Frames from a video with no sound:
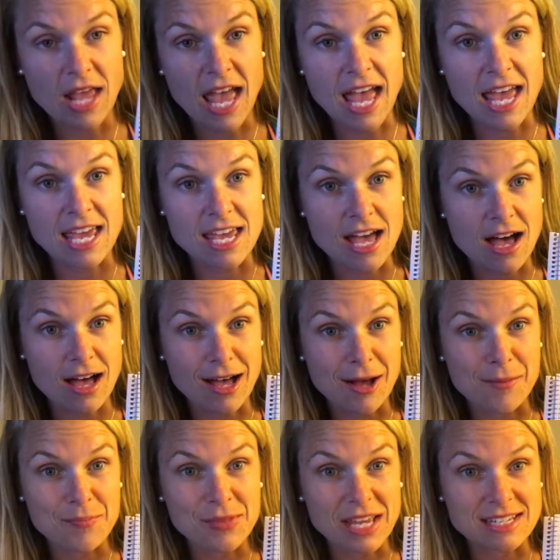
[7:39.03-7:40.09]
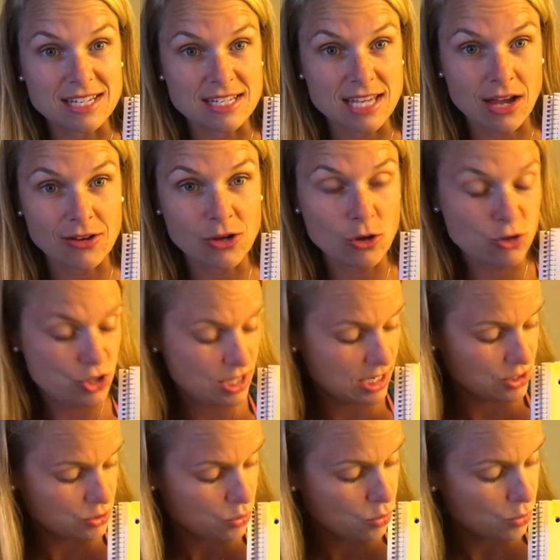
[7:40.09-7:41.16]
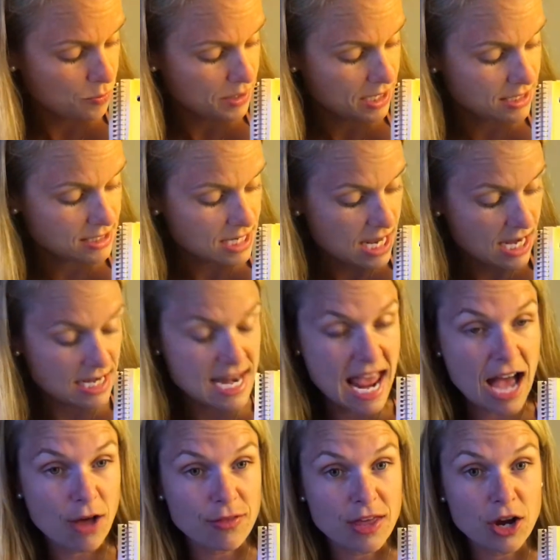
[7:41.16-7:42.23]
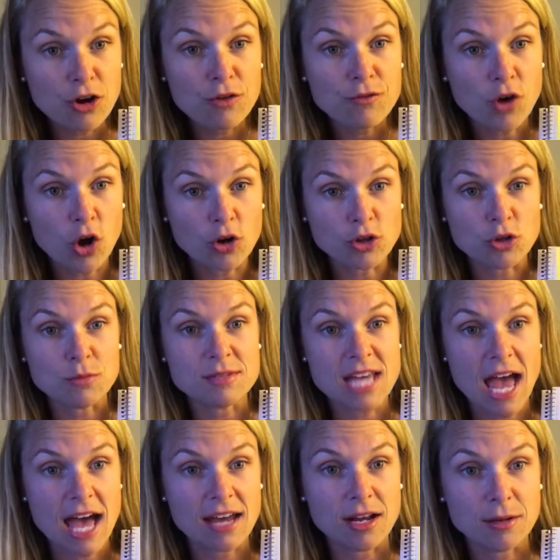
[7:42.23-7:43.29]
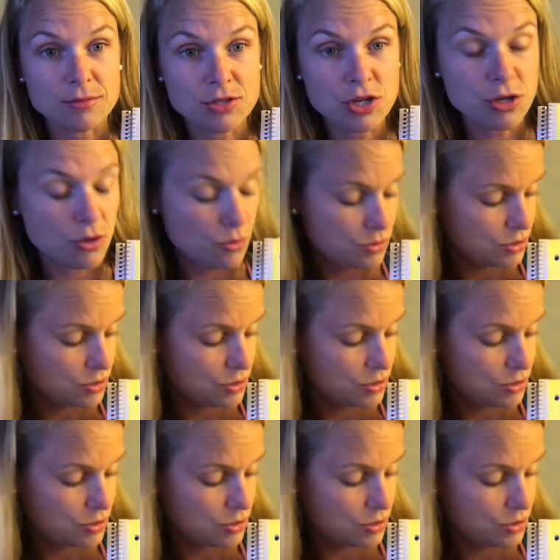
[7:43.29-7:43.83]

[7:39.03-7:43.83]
a, um, a discount coach, that's cool because now their volumes add up too.